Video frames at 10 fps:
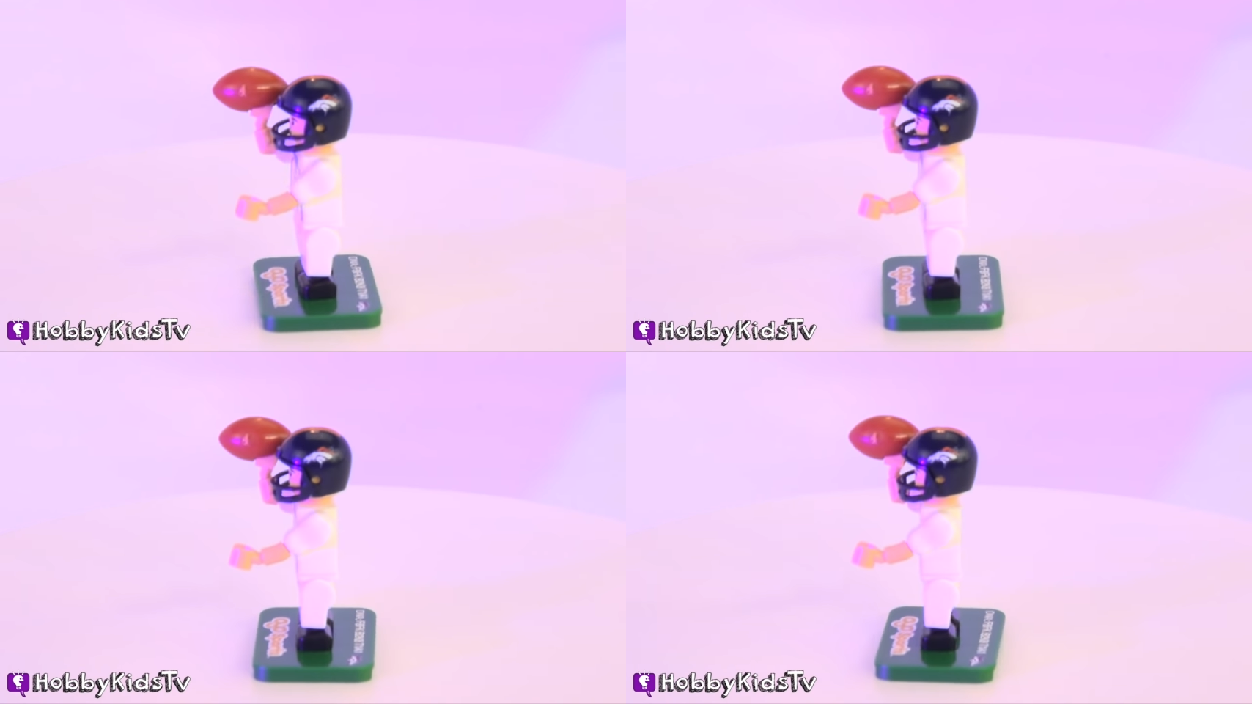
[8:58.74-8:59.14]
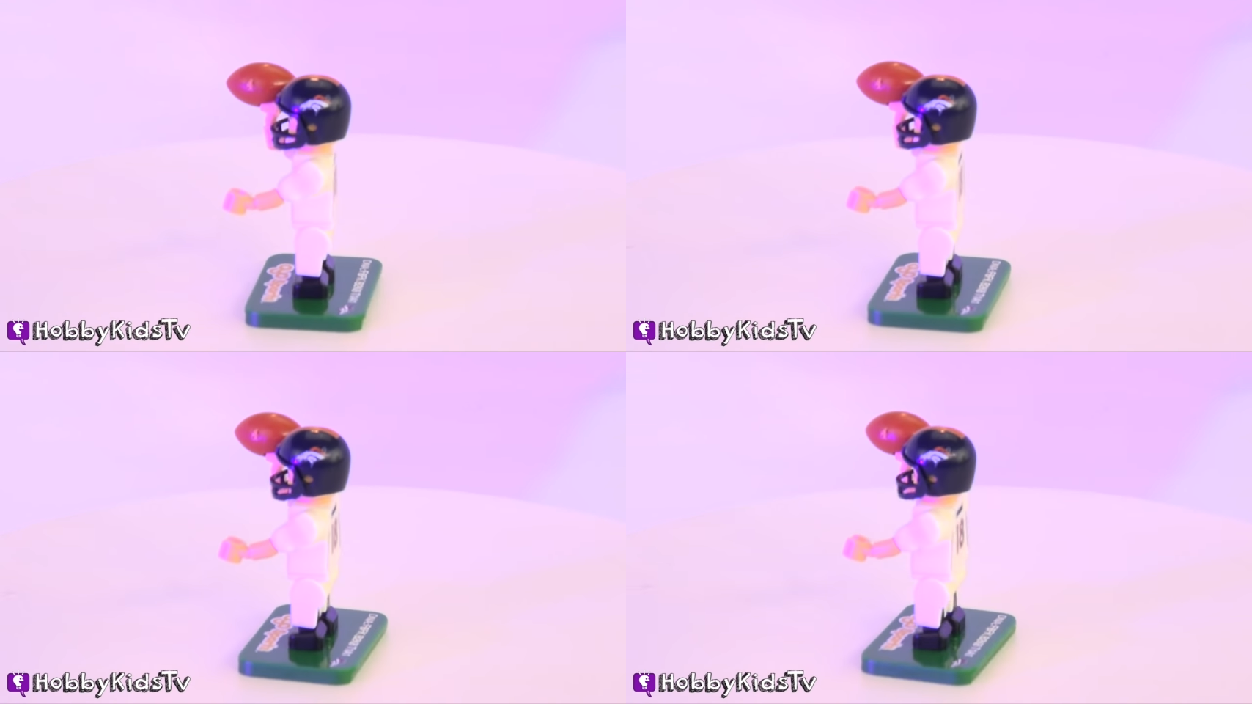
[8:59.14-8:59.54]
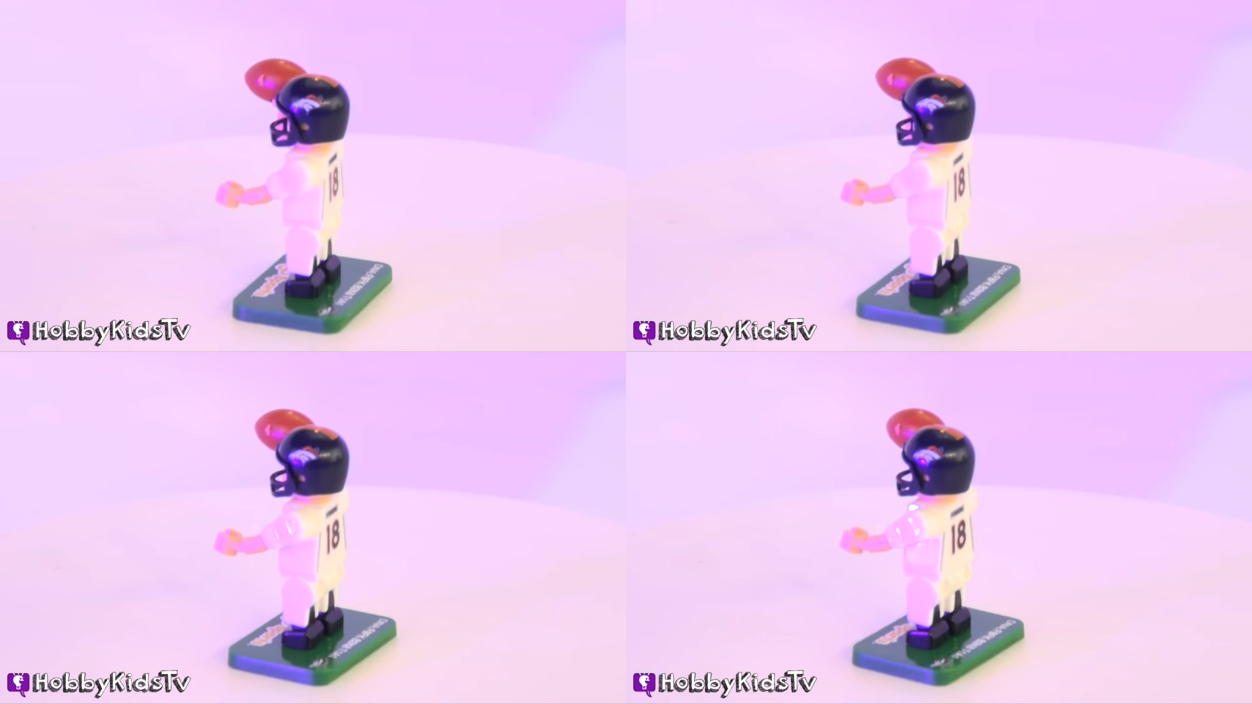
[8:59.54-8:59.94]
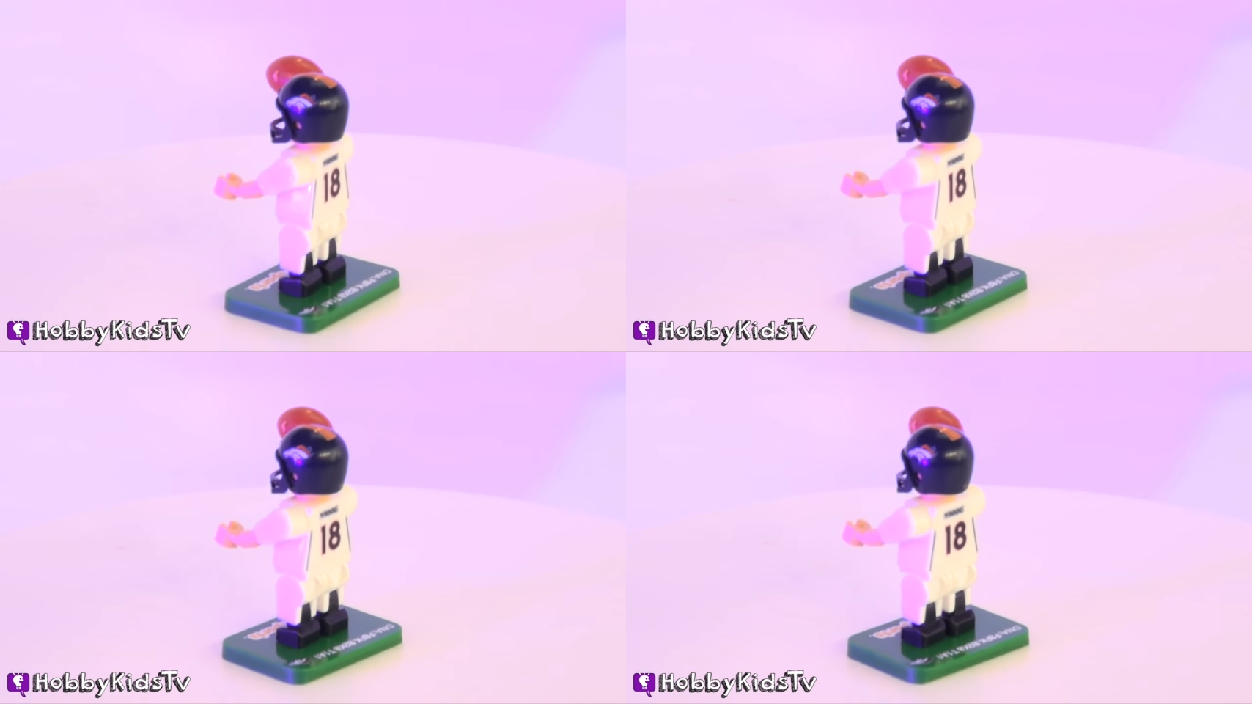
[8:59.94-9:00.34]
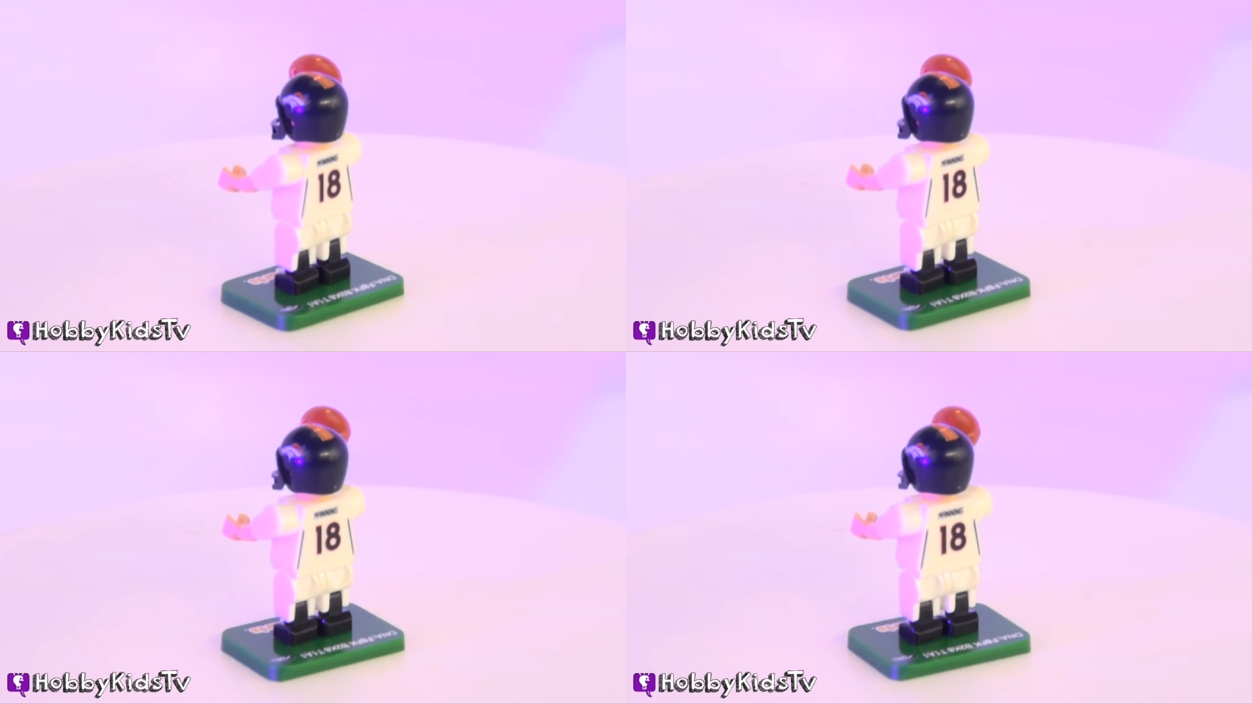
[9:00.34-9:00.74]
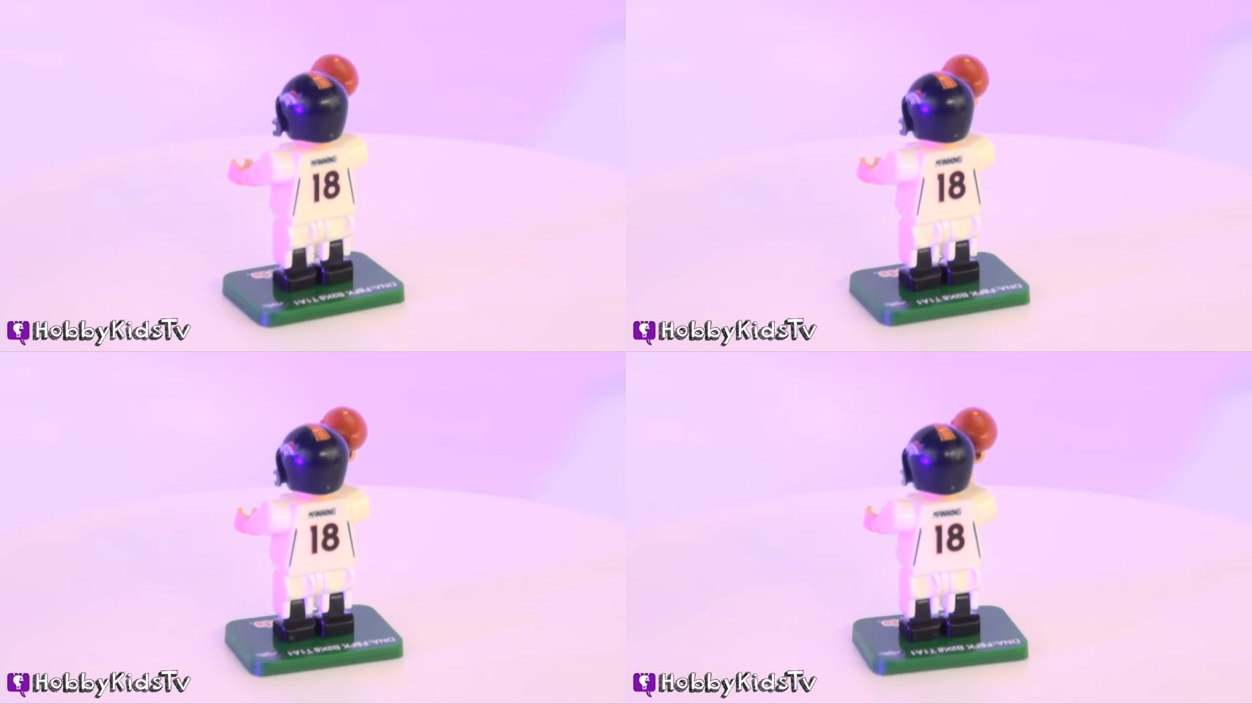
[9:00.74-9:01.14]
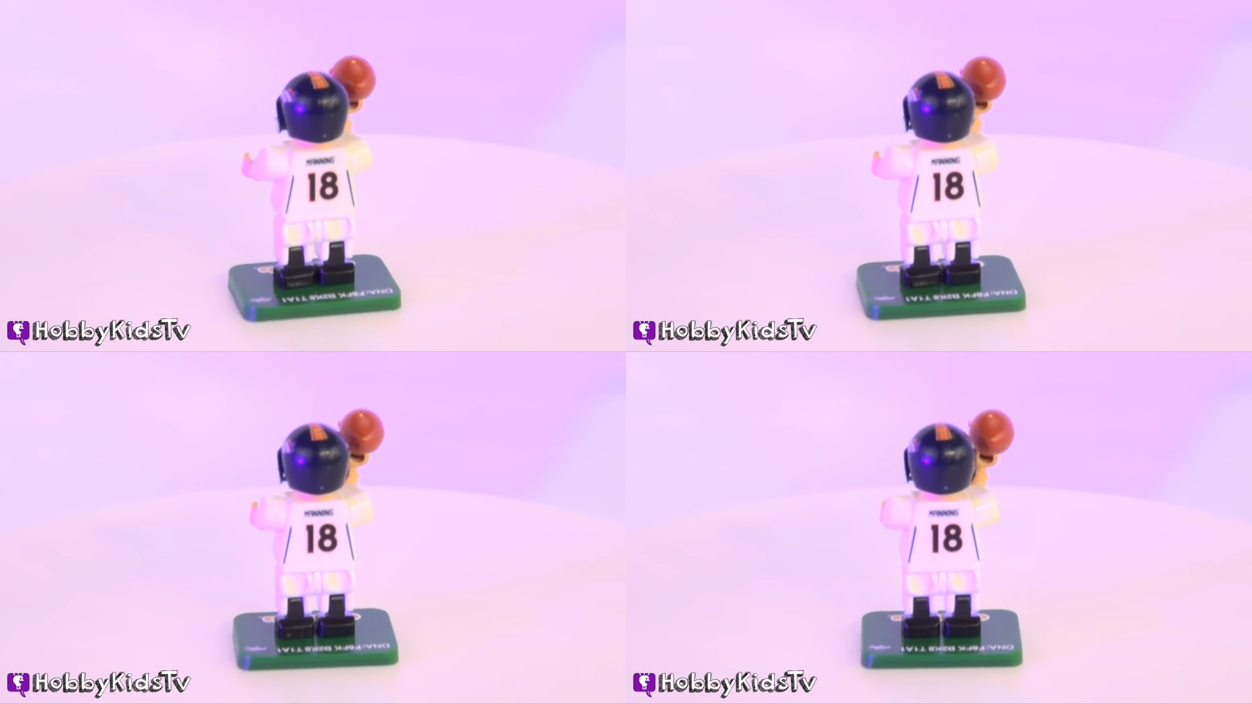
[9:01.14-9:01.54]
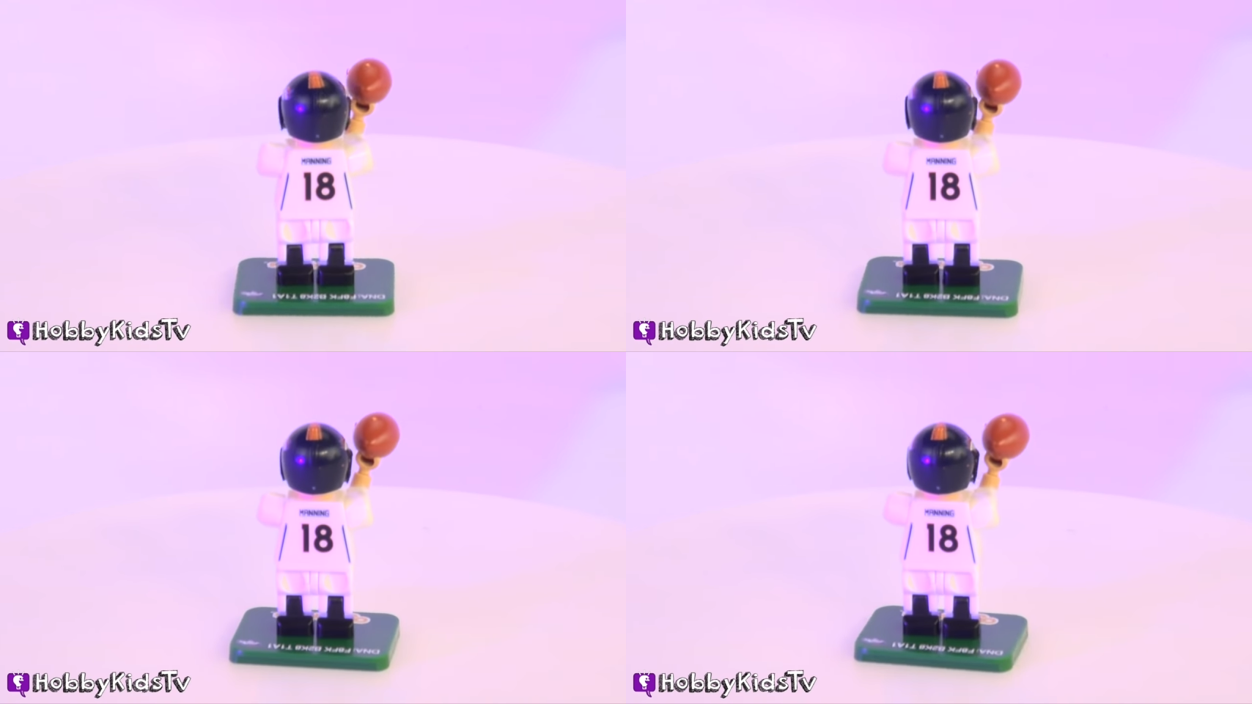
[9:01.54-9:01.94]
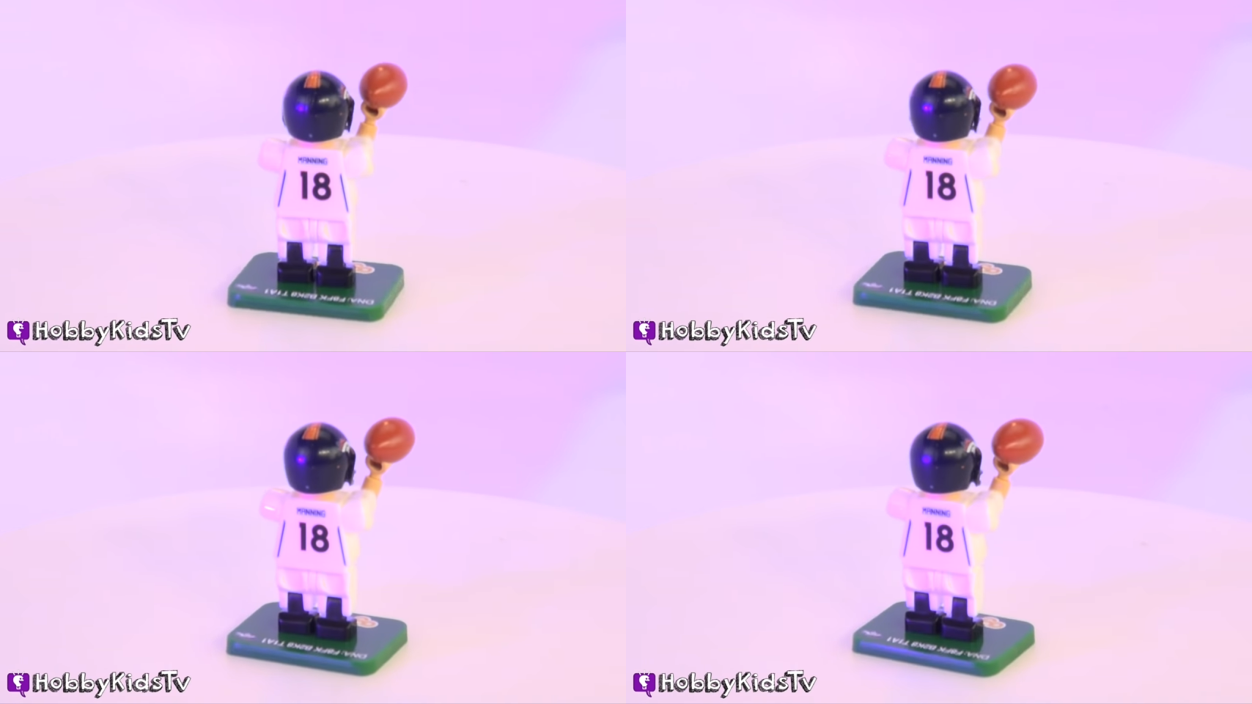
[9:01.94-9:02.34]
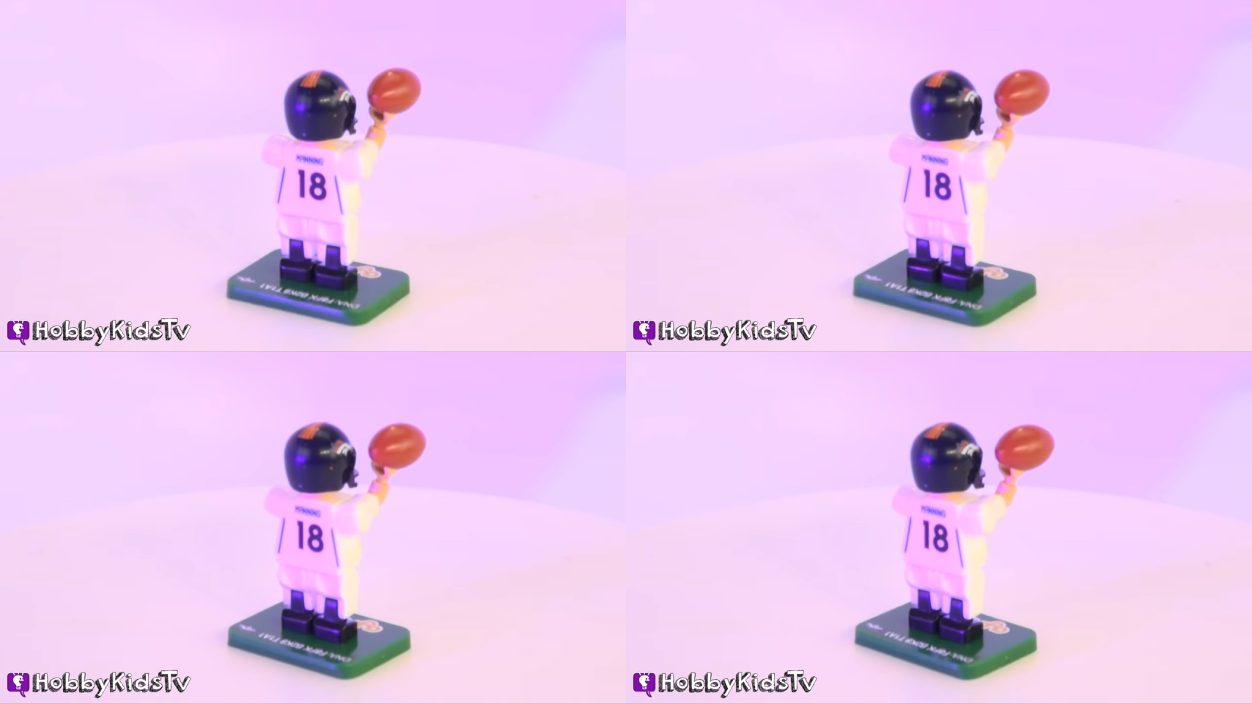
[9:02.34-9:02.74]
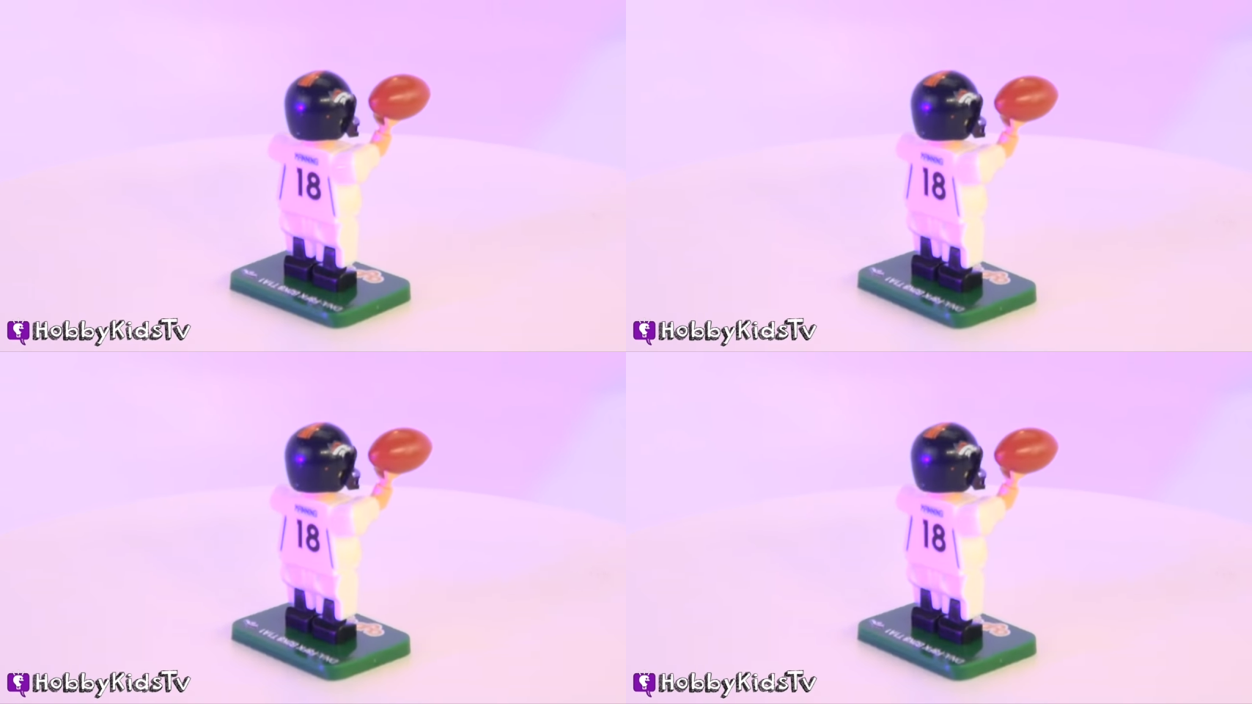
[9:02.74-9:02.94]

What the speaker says: No face is visible, so there are no lips to read.